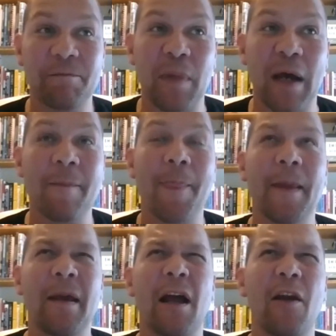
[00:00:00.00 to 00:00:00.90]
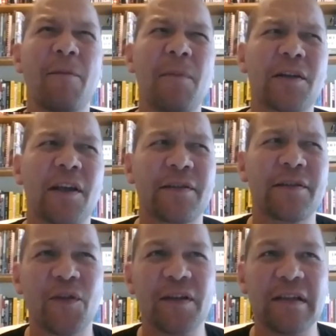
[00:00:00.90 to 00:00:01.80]
But a lot of martial arts
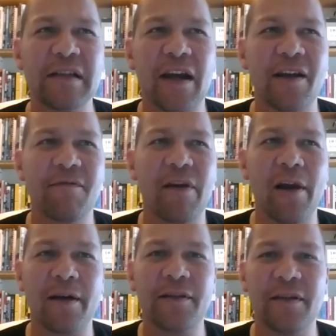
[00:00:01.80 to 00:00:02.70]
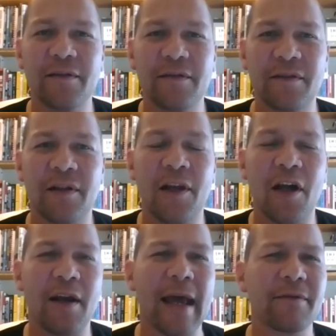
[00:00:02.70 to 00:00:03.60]
instructors are kind of reluctant to
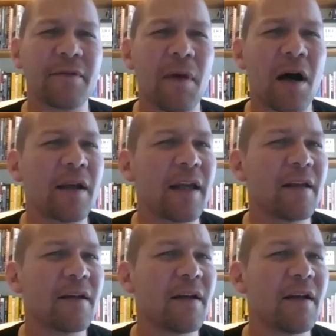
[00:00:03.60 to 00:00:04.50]
learn how to market.